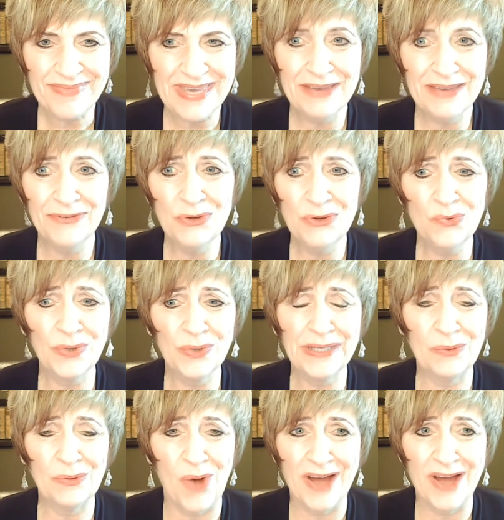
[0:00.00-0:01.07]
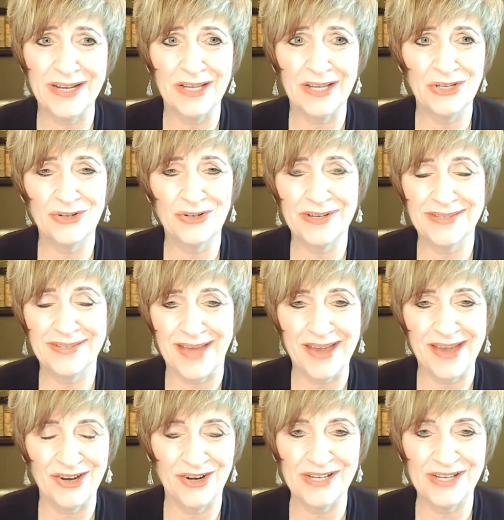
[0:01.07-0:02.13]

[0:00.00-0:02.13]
If you really want it, your desire is